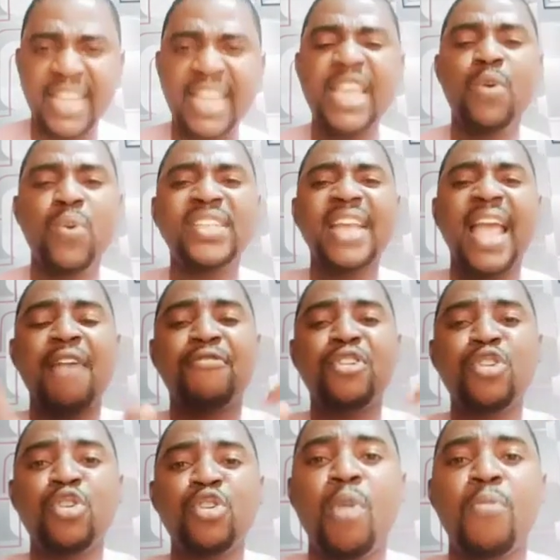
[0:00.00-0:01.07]
in which
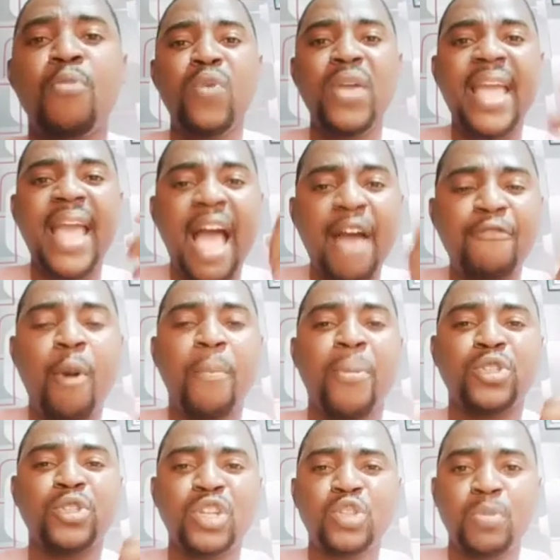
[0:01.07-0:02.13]
every home have
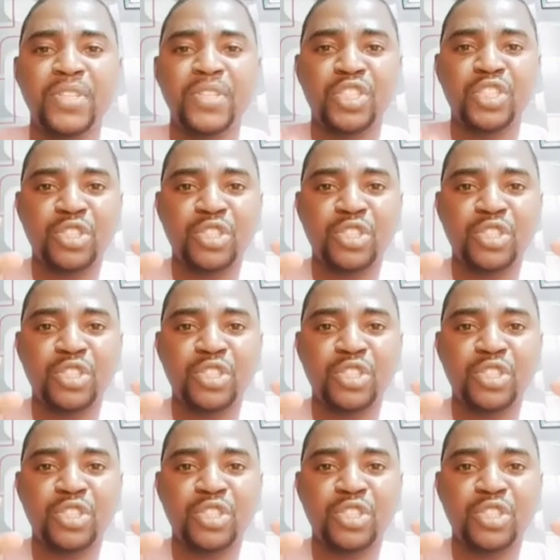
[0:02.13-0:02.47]
opportunity to be